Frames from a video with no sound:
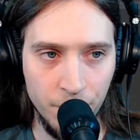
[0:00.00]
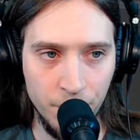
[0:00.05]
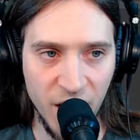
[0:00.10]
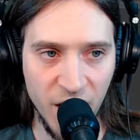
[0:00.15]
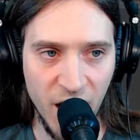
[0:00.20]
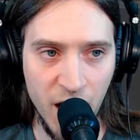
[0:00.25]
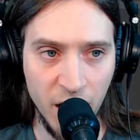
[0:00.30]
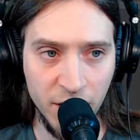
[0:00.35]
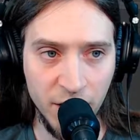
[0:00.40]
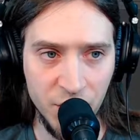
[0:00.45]

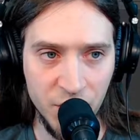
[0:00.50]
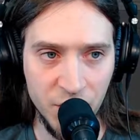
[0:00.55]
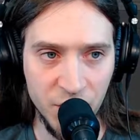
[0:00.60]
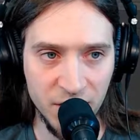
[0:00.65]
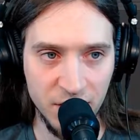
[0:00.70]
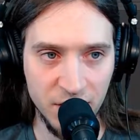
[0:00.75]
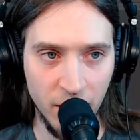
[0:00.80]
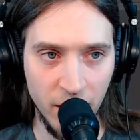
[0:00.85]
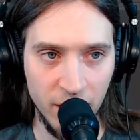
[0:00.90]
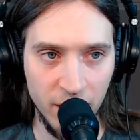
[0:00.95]
I'd just
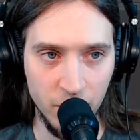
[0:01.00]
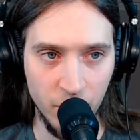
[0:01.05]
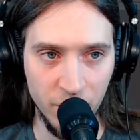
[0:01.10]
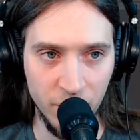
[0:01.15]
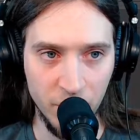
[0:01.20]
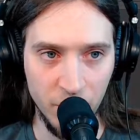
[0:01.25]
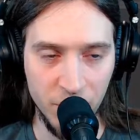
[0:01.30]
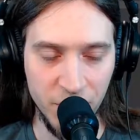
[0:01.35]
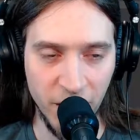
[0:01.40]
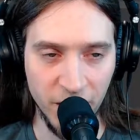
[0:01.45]
like to
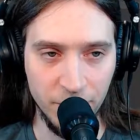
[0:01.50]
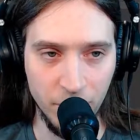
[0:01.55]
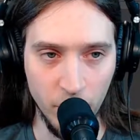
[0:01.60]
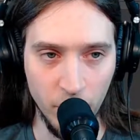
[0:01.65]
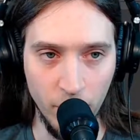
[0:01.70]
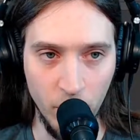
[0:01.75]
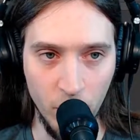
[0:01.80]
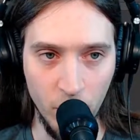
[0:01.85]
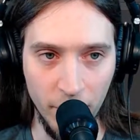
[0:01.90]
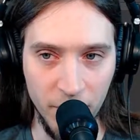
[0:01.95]
interject for a
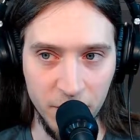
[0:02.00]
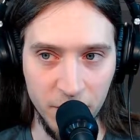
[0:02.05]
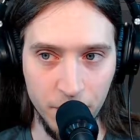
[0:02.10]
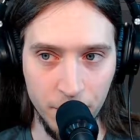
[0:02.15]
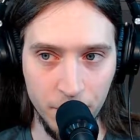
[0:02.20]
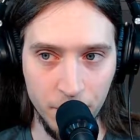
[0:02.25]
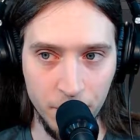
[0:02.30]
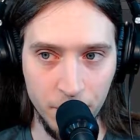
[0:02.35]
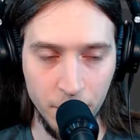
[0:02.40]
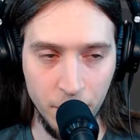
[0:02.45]
moment.
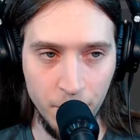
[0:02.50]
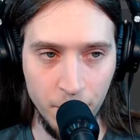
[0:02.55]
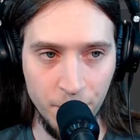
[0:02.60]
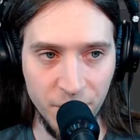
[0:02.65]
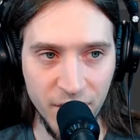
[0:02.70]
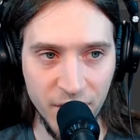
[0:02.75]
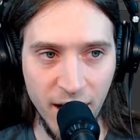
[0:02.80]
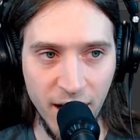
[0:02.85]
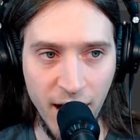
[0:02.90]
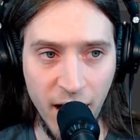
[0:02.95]

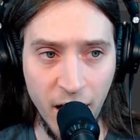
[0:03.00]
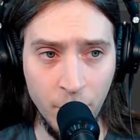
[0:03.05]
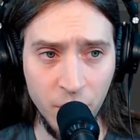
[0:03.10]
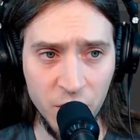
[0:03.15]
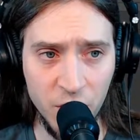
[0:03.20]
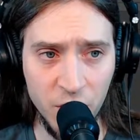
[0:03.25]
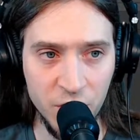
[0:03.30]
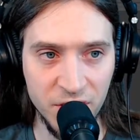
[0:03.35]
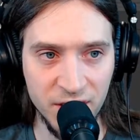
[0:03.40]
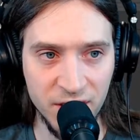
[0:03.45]
I would
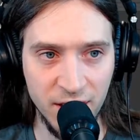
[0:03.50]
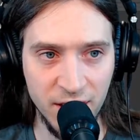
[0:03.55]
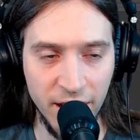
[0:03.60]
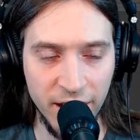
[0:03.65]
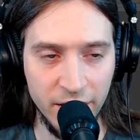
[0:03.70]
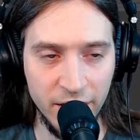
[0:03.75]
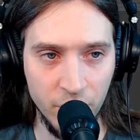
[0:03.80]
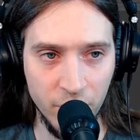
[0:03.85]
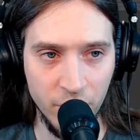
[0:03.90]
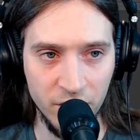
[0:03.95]
just like
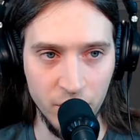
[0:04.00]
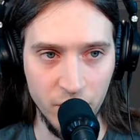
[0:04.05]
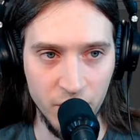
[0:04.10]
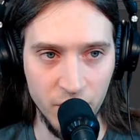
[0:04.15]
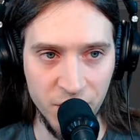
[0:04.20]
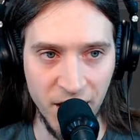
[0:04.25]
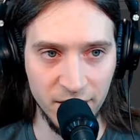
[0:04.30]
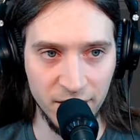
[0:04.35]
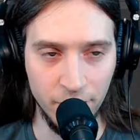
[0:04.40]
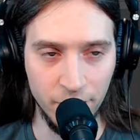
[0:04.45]
to
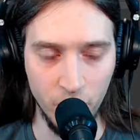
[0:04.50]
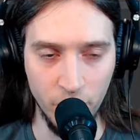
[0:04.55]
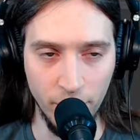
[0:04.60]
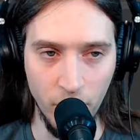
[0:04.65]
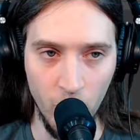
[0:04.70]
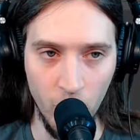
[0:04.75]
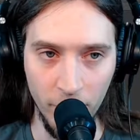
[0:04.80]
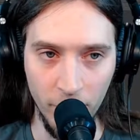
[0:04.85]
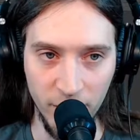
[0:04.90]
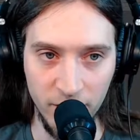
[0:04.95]
interject for a
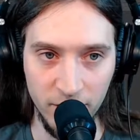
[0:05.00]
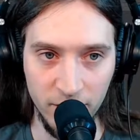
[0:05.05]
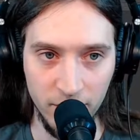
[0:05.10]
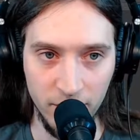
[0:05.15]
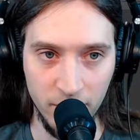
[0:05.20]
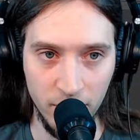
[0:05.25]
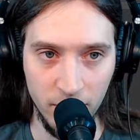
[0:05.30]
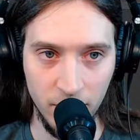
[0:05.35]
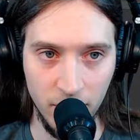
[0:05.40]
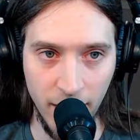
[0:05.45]
moment.
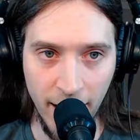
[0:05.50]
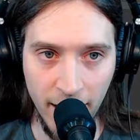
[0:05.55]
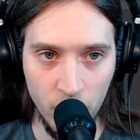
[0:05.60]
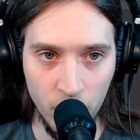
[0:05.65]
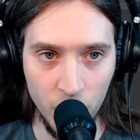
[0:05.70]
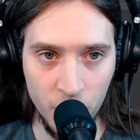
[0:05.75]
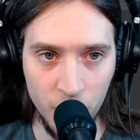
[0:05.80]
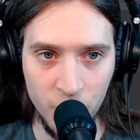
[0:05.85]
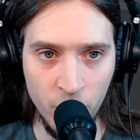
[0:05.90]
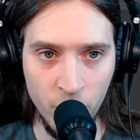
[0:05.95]

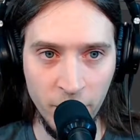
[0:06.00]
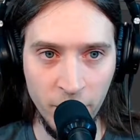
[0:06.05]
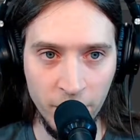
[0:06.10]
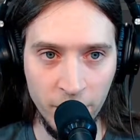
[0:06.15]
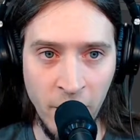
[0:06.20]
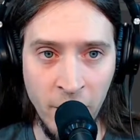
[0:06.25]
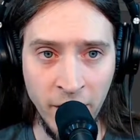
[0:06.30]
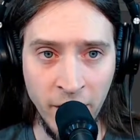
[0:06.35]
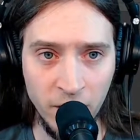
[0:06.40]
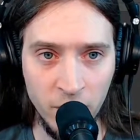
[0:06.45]
What you're
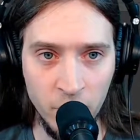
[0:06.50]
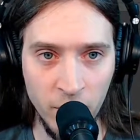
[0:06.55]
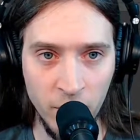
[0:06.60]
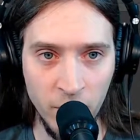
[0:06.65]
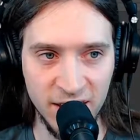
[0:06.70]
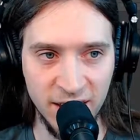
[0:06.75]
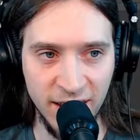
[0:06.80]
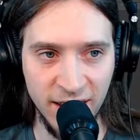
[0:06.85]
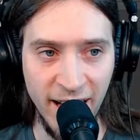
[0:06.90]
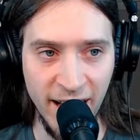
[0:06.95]
referring to as
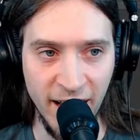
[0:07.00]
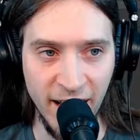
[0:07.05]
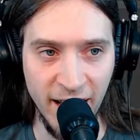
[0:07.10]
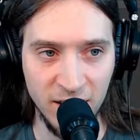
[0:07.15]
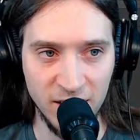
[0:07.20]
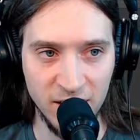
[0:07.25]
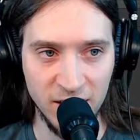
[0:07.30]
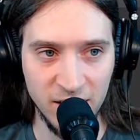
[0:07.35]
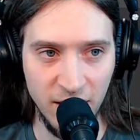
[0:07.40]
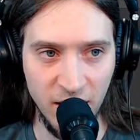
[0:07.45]

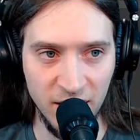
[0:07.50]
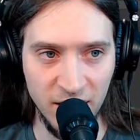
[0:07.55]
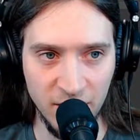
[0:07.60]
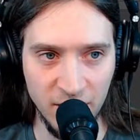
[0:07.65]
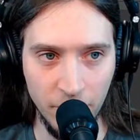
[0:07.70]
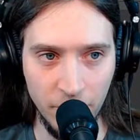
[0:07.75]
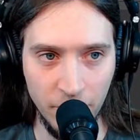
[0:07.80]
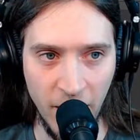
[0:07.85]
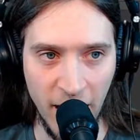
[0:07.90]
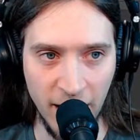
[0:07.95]
Linux is in
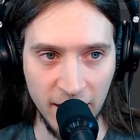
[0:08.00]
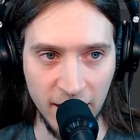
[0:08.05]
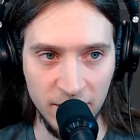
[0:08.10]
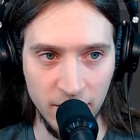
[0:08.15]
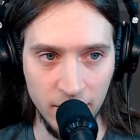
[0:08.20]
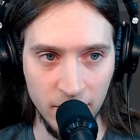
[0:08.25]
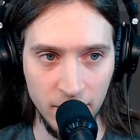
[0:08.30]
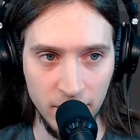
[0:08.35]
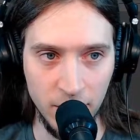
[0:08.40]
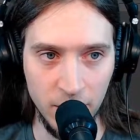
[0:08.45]
fact
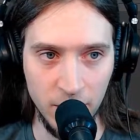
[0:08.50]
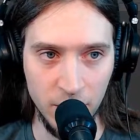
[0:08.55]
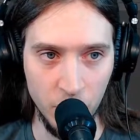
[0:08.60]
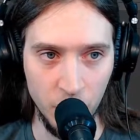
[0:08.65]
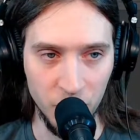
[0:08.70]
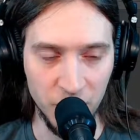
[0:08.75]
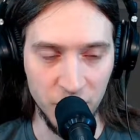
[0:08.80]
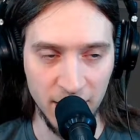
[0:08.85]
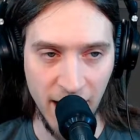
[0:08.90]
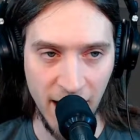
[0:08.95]

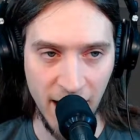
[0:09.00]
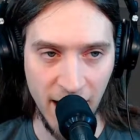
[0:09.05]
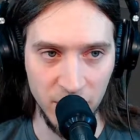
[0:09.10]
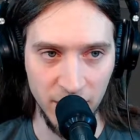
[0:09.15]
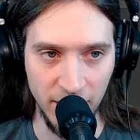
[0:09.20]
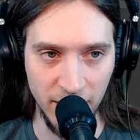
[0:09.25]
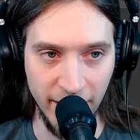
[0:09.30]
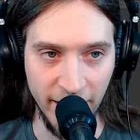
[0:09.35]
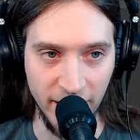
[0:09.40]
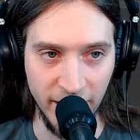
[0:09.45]

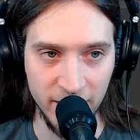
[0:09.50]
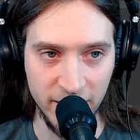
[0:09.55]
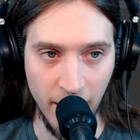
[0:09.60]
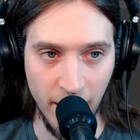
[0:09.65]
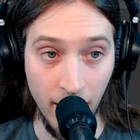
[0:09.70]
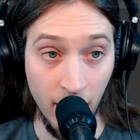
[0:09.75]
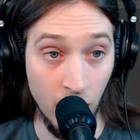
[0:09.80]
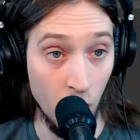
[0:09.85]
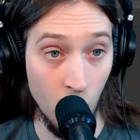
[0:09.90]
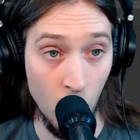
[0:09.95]
GNU/Linux,
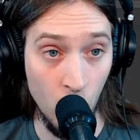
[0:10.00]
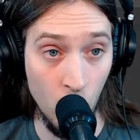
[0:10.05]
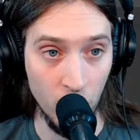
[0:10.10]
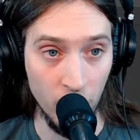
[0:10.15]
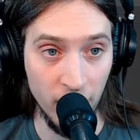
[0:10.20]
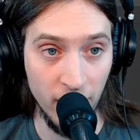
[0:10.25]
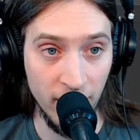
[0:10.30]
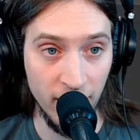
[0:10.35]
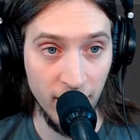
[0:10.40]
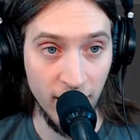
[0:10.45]

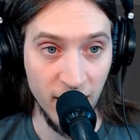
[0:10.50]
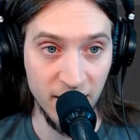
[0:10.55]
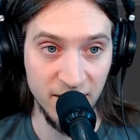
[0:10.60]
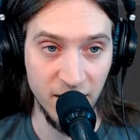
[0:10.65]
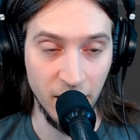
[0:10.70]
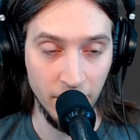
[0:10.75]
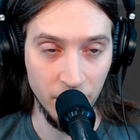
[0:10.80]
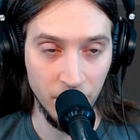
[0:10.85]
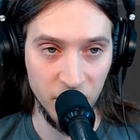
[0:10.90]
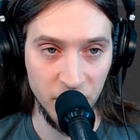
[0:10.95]
or, as
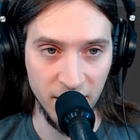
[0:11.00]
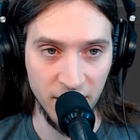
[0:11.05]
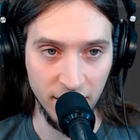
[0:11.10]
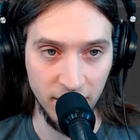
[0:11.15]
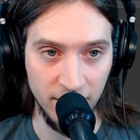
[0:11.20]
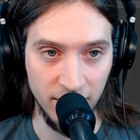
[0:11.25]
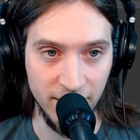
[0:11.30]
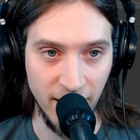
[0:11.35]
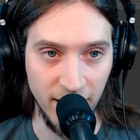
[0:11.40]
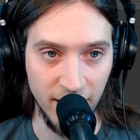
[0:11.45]
I've recently
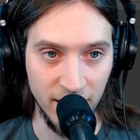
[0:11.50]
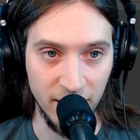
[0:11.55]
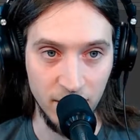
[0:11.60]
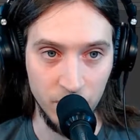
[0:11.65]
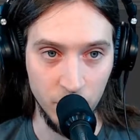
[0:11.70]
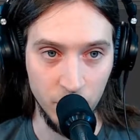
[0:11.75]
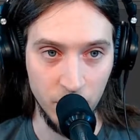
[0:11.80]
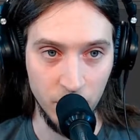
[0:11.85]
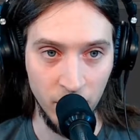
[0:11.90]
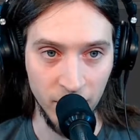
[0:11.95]
taken to
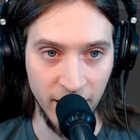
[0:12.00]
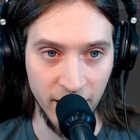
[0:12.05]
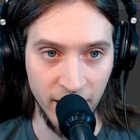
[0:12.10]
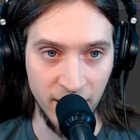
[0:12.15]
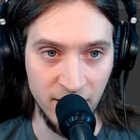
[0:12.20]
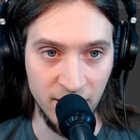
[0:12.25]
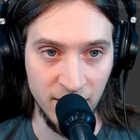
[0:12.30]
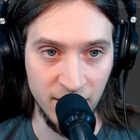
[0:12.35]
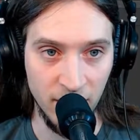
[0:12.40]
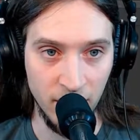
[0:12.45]
calling
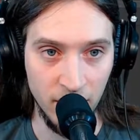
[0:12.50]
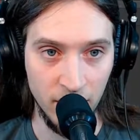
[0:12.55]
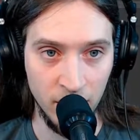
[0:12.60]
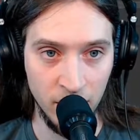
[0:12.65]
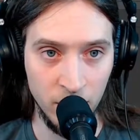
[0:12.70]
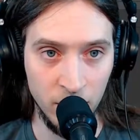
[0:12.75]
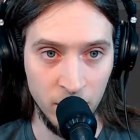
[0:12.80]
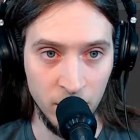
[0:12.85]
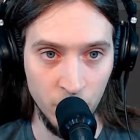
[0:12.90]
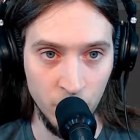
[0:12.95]
it,
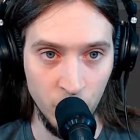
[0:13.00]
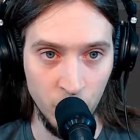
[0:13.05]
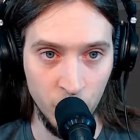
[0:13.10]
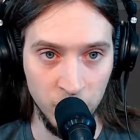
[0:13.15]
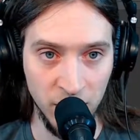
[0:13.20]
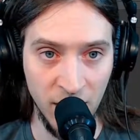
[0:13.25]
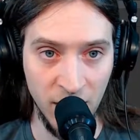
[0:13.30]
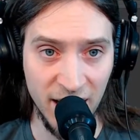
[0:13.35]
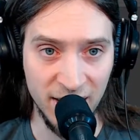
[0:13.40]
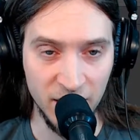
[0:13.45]
GNU
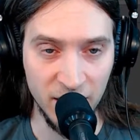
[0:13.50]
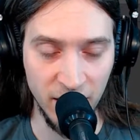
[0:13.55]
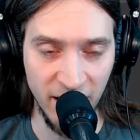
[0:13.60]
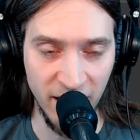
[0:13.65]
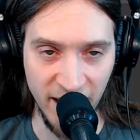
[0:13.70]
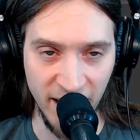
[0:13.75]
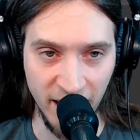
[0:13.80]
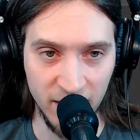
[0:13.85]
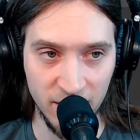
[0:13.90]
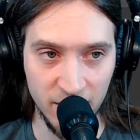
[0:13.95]
plus
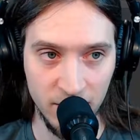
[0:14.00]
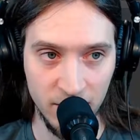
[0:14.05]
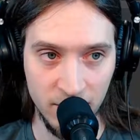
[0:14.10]
Linux.